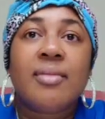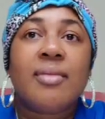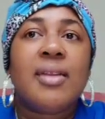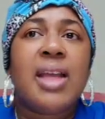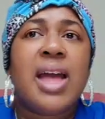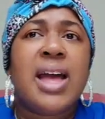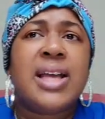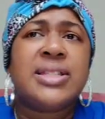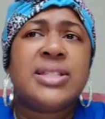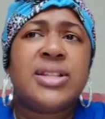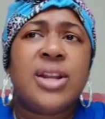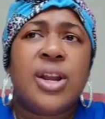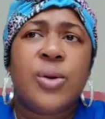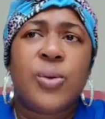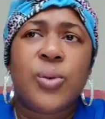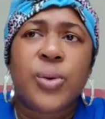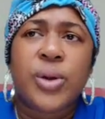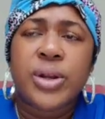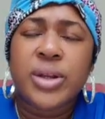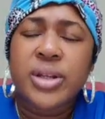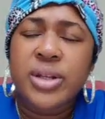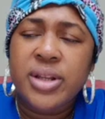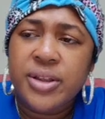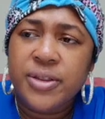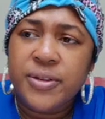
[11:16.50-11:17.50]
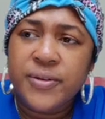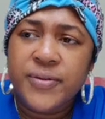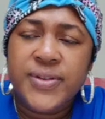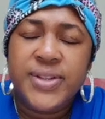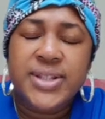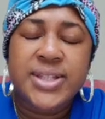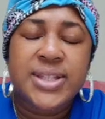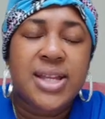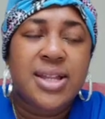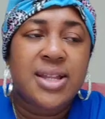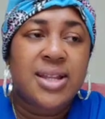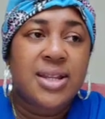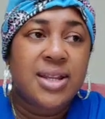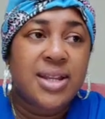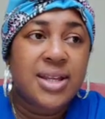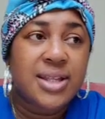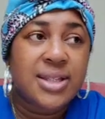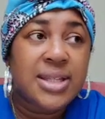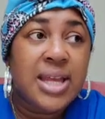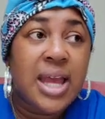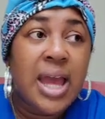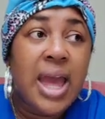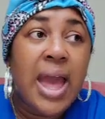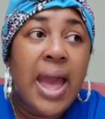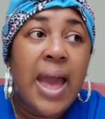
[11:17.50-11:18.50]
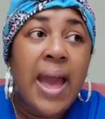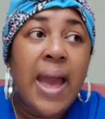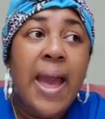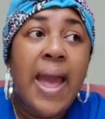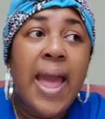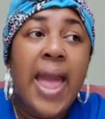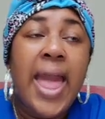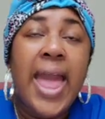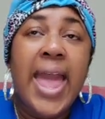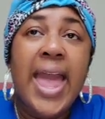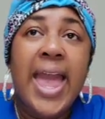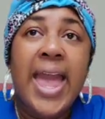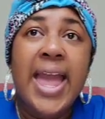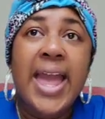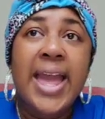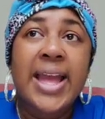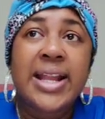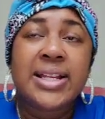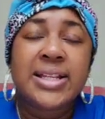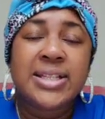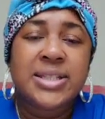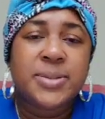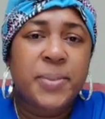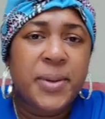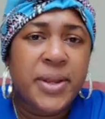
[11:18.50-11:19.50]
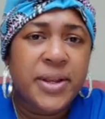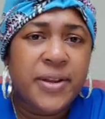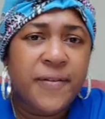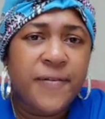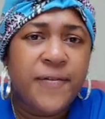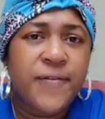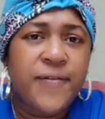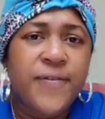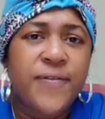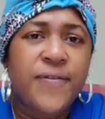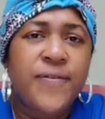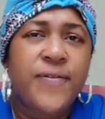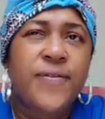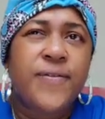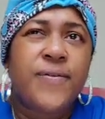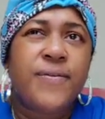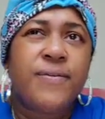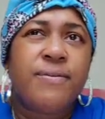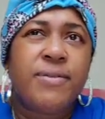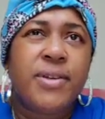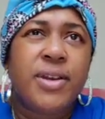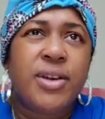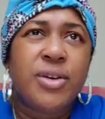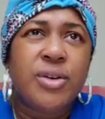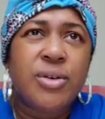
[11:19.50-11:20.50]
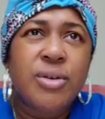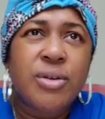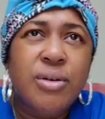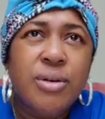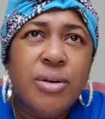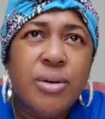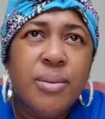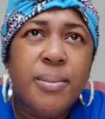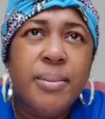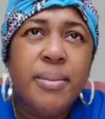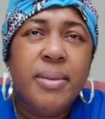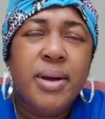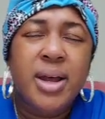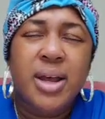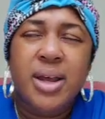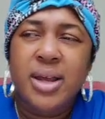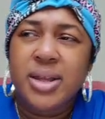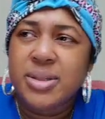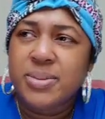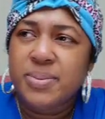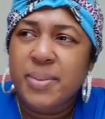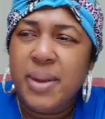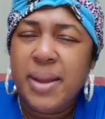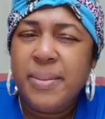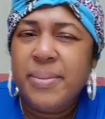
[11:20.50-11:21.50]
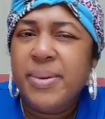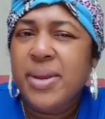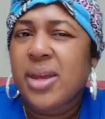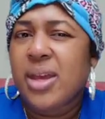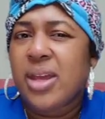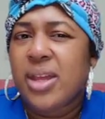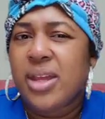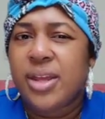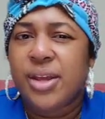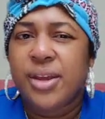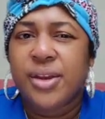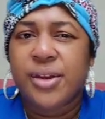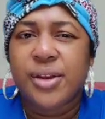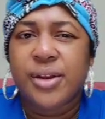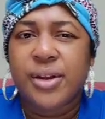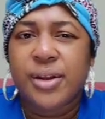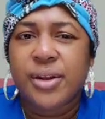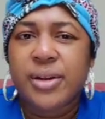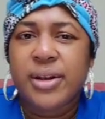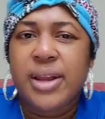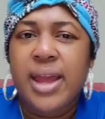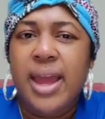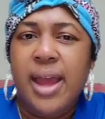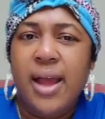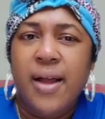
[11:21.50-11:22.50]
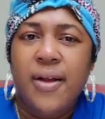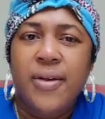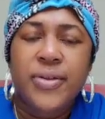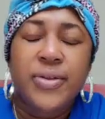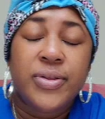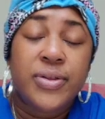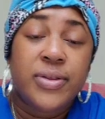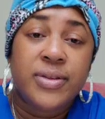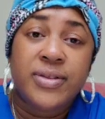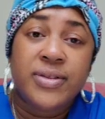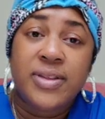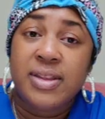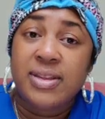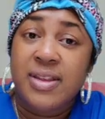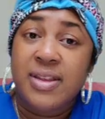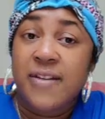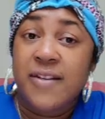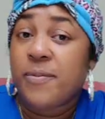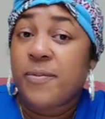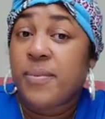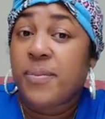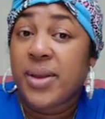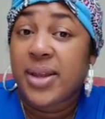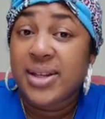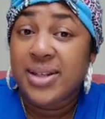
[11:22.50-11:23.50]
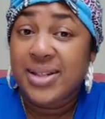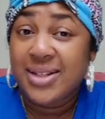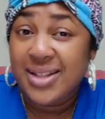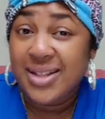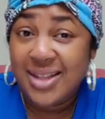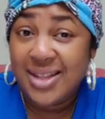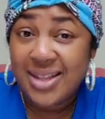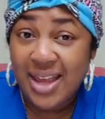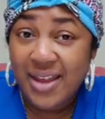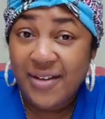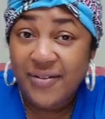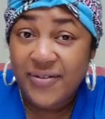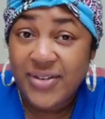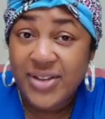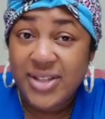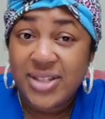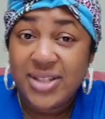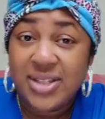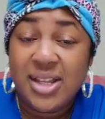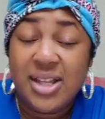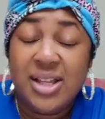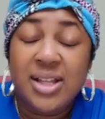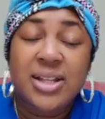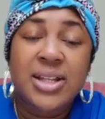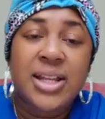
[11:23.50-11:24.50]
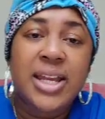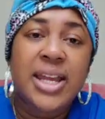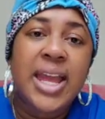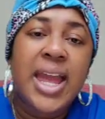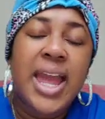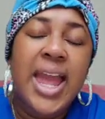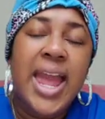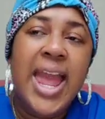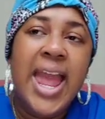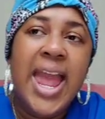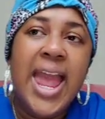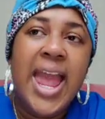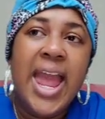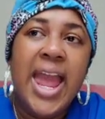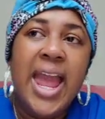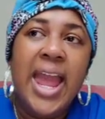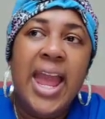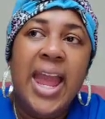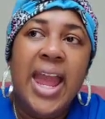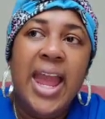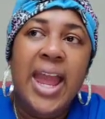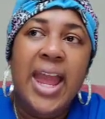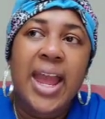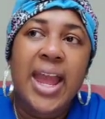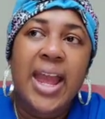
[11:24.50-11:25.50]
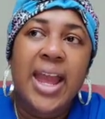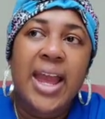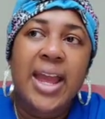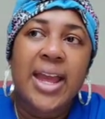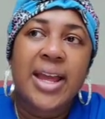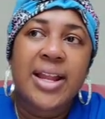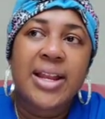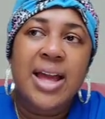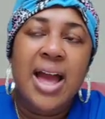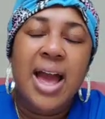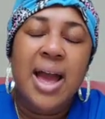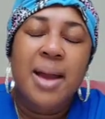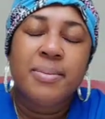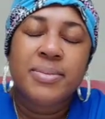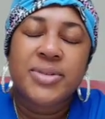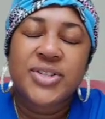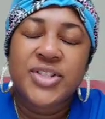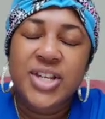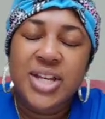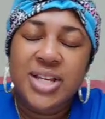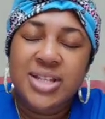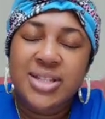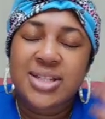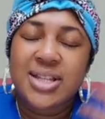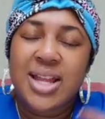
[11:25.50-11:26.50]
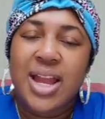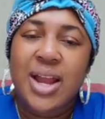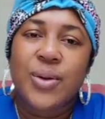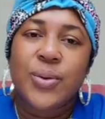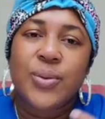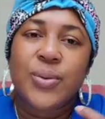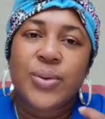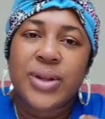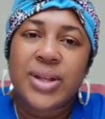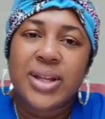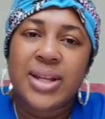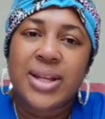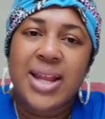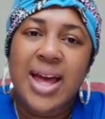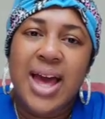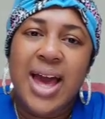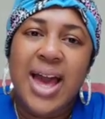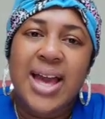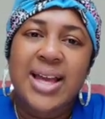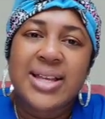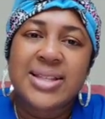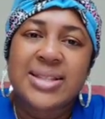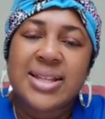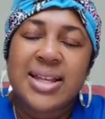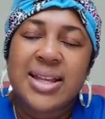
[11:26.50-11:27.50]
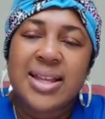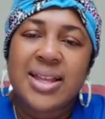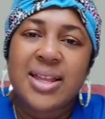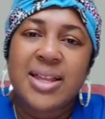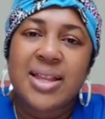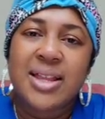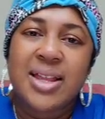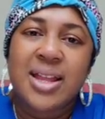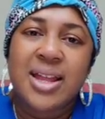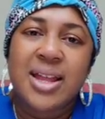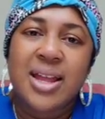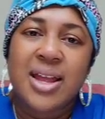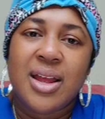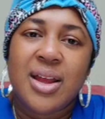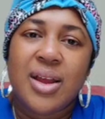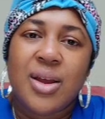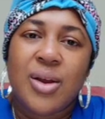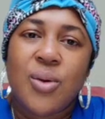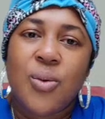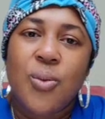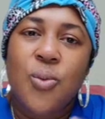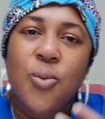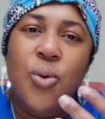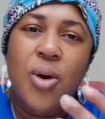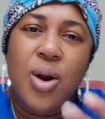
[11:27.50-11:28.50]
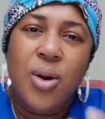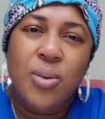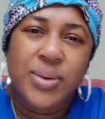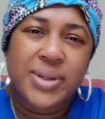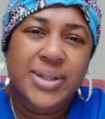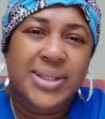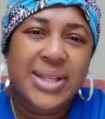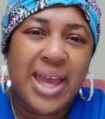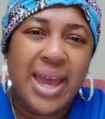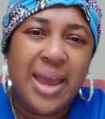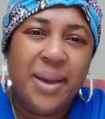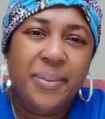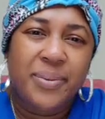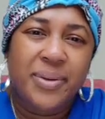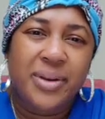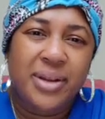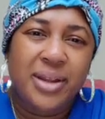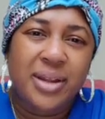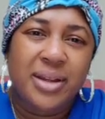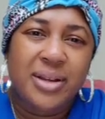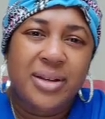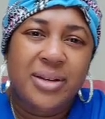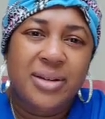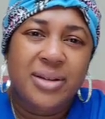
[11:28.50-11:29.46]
I started working other facilities. And it's been a few months, maybe a year now, since I've been to that facility. And I'm just not realizing what was happening.